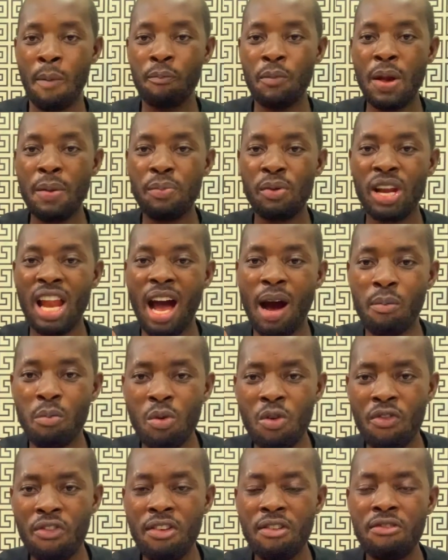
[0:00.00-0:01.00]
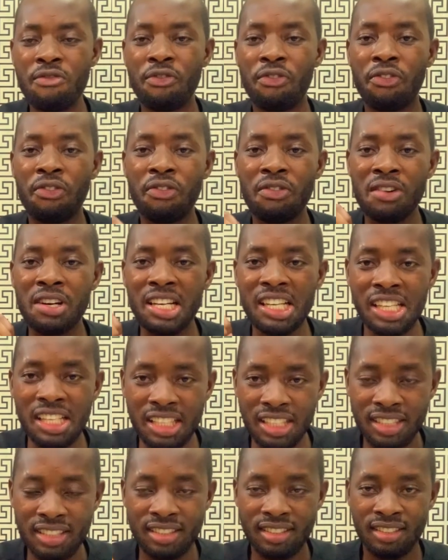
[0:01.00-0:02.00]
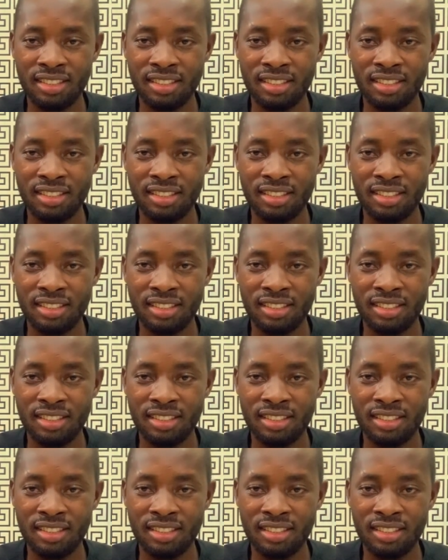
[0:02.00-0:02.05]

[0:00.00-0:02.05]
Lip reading: People are moving freely